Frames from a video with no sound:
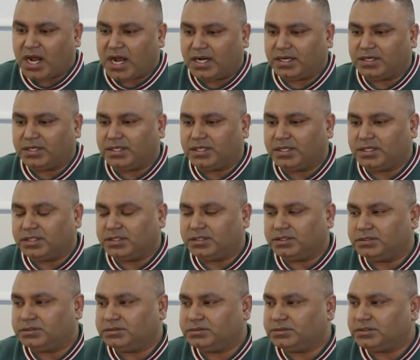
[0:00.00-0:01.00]
And
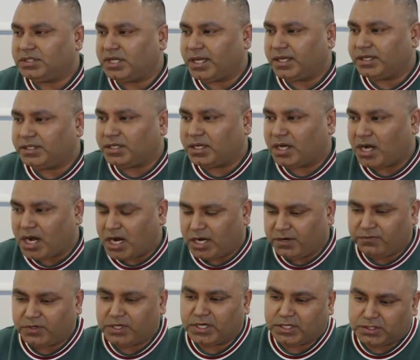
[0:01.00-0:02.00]
like
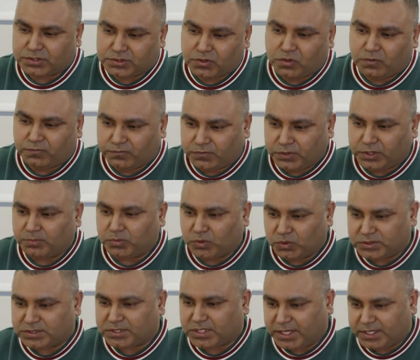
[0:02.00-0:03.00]
hardware and software,
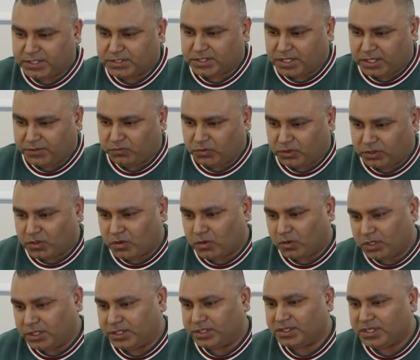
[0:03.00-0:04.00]
both sides, I would
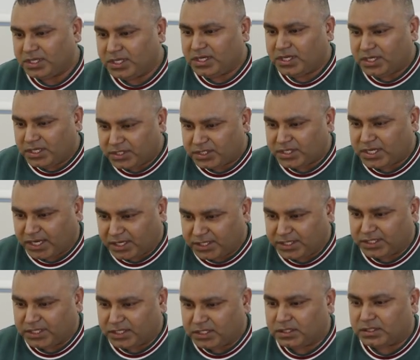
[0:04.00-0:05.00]
call in
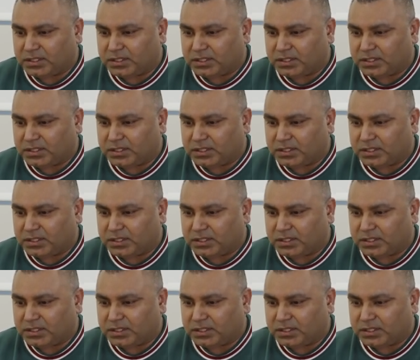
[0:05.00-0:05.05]
technical.